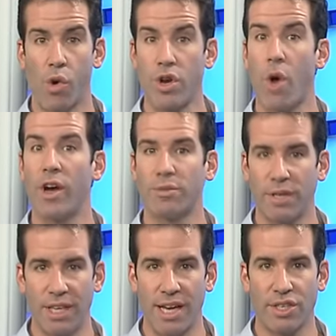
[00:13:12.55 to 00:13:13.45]
or no
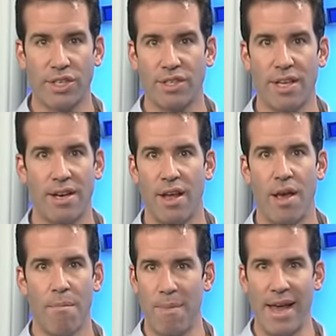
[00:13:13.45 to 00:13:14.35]
expectations and then
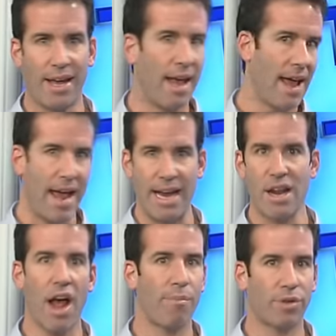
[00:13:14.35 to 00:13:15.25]
make eight,
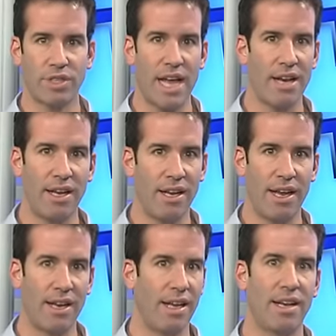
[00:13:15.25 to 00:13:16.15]
9% in,
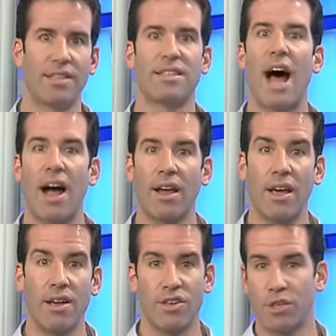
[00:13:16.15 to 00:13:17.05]
in, in a stock
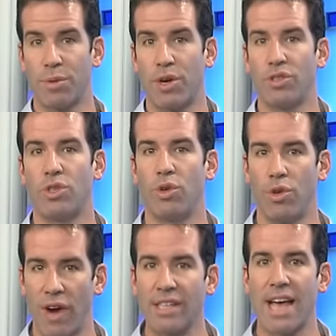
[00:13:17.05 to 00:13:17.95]
just because you knew
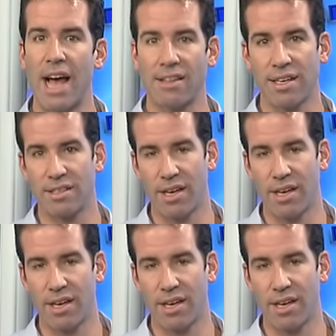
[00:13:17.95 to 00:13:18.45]
the right tactics.